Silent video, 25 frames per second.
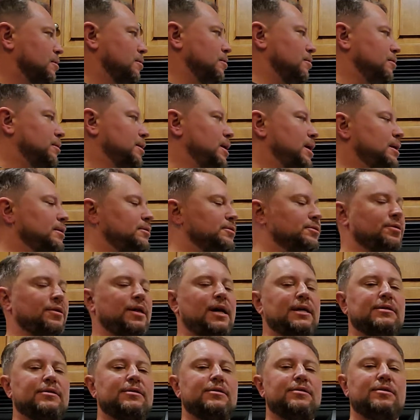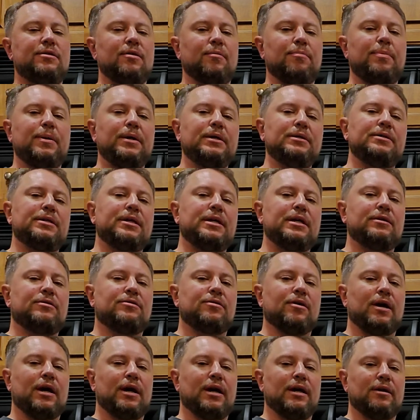Okay, so that's a Sierpinski
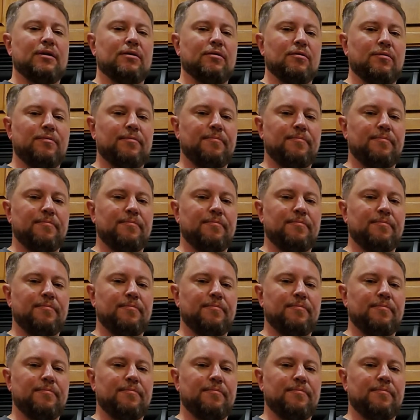triangle.